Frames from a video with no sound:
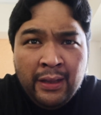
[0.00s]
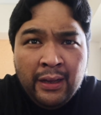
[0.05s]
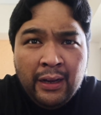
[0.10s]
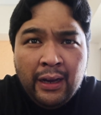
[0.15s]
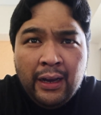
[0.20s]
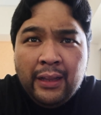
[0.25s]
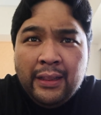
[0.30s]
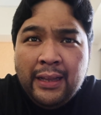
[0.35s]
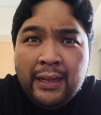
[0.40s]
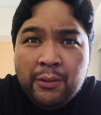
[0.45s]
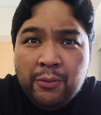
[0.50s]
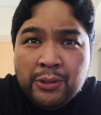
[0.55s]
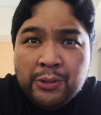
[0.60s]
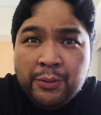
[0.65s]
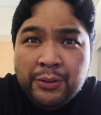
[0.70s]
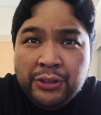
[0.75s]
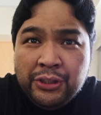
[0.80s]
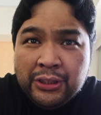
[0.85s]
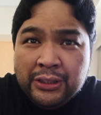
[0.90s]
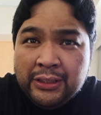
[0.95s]
That was
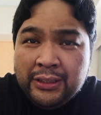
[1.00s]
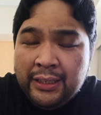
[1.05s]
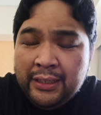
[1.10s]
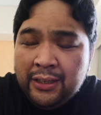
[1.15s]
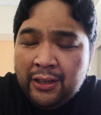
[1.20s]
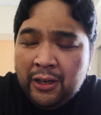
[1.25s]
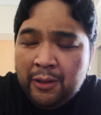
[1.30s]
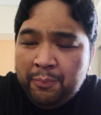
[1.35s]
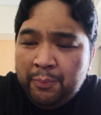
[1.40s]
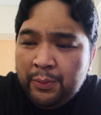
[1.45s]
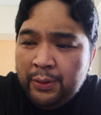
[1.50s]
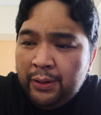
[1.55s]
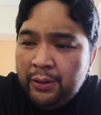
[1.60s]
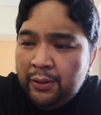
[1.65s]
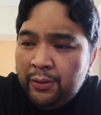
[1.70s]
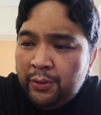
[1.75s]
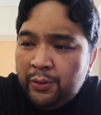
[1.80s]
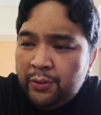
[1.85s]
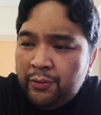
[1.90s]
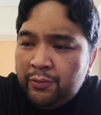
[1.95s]
with Justin a
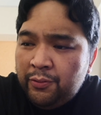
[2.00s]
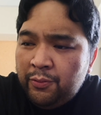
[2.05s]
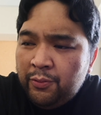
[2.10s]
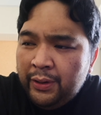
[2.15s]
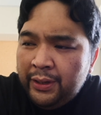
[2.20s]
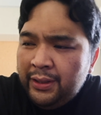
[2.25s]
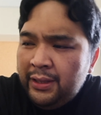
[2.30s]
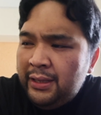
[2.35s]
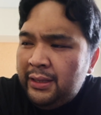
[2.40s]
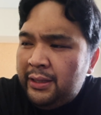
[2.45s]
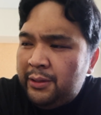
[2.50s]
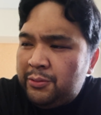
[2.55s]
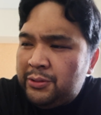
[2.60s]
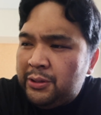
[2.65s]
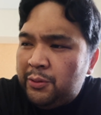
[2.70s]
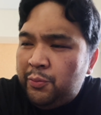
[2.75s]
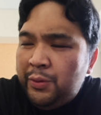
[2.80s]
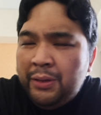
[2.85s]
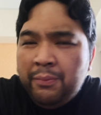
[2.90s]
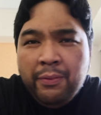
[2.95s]
couple of, I think it was
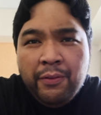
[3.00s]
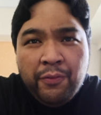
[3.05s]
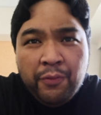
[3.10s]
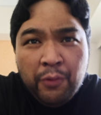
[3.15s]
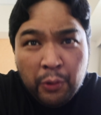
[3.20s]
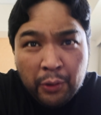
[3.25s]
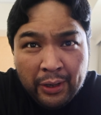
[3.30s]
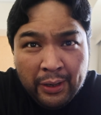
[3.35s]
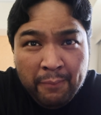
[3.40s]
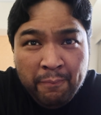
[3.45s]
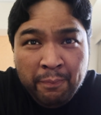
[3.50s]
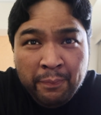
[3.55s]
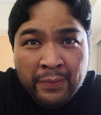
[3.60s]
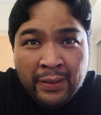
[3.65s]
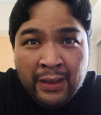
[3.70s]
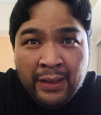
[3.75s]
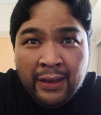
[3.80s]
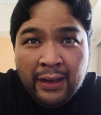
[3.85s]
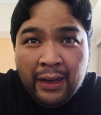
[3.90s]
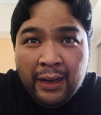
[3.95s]
the week before.
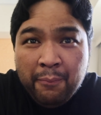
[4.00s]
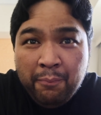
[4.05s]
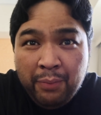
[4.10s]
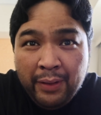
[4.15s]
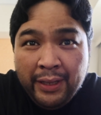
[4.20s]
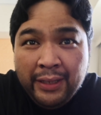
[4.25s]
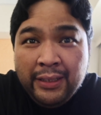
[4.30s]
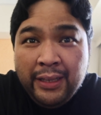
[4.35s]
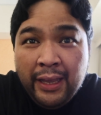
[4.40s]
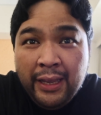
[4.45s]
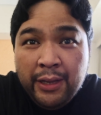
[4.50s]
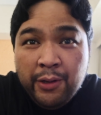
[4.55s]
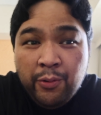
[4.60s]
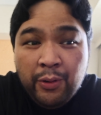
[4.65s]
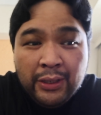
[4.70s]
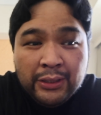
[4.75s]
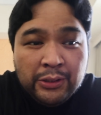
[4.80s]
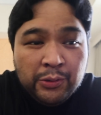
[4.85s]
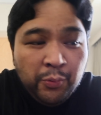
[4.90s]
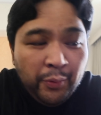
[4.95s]
Played
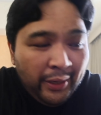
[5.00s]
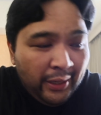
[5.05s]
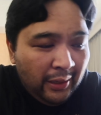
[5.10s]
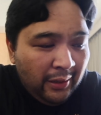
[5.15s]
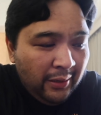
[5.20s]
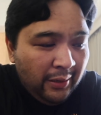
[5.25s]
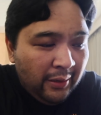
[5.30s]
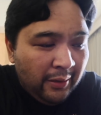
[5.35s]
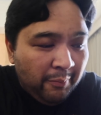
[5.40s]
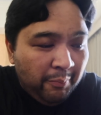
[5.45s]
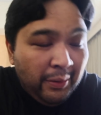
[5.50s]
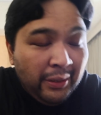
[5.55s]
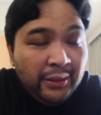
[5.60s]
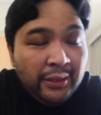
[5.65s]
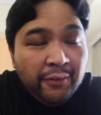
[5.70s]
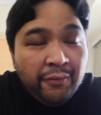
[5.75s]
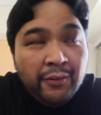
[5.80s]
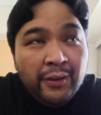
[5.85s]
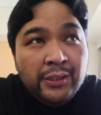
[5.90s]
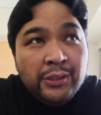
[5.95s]
Kayo as well. The big
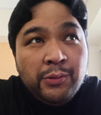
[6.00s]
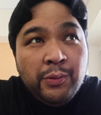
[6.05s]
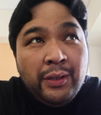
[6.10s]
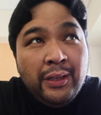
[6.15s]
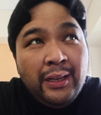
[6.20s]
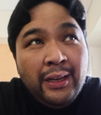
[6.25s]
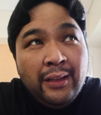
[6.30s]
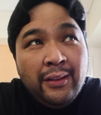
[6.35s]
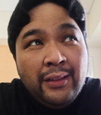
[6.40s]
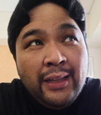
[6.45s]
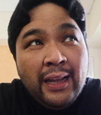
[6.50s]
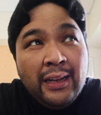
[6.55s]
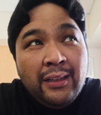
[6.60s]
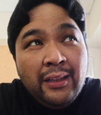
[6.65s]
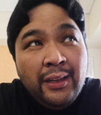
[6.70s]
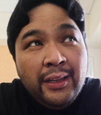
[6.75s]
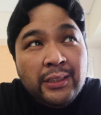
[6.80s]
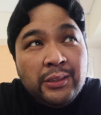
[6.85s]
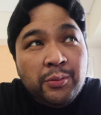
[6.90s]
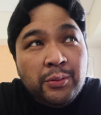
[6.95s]
difference with
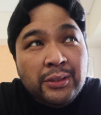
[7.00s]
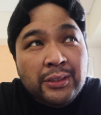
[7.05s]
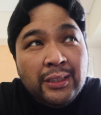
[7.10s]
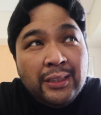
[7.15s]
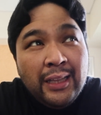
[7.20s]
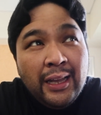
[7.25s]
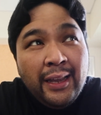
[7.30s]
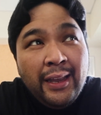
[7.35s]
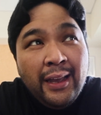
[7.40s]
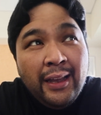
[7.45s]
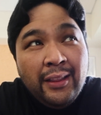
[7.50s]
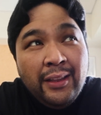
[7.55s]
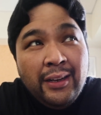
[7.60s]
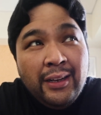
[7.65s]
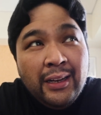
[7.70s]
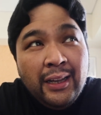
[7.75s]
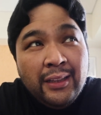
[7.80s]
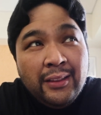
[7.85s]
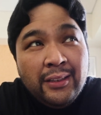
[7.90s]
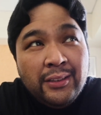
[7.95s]
that list was that I had
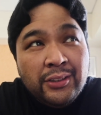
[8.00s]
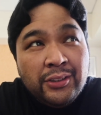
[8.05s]
Enlightened